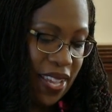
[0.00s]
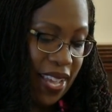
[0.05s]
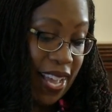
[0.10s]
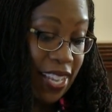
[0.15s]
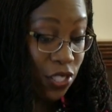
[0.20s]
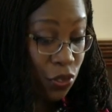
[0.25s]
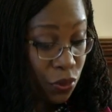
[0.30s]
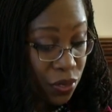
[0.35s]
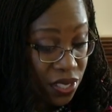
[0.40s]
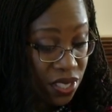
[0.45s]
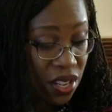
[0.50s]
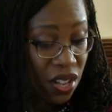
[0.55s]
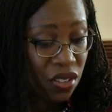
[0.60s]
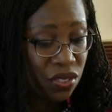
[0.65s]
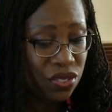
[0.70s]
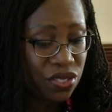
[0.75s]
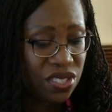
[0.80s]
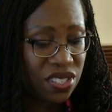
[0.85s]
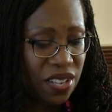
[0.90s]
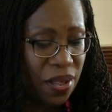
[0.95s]
As a
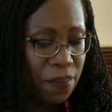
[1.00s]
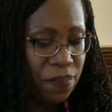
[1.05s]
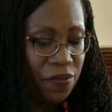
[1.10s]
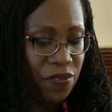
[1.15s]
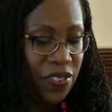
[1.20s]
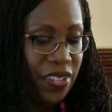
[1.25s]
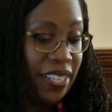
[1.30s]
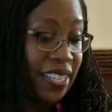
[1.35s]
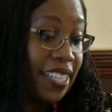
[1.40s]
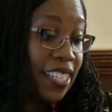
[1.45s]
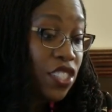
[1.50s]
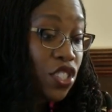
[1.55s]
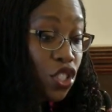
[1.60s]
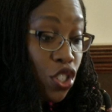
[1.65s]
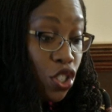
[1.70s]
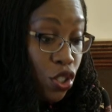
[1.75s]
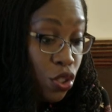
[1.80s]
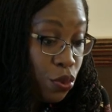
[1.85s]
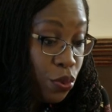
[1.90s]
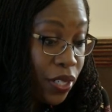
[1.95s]
result, some feel
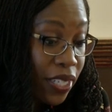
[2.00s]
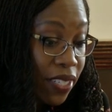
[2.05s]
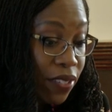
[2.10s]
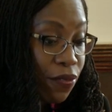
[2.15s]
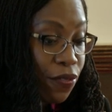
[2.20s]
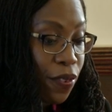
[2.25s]
excluded